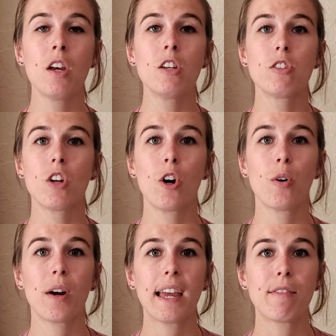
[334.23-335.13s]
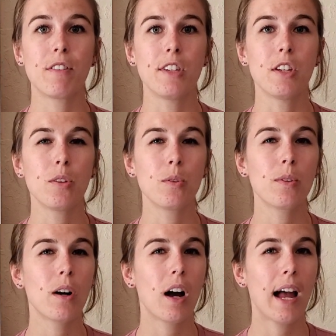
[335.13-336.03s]
So if
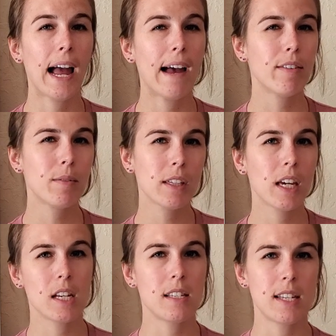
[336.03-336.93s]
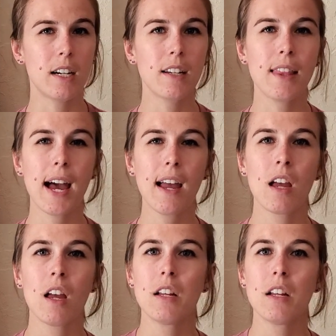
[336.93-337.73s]
you haven't really considered that,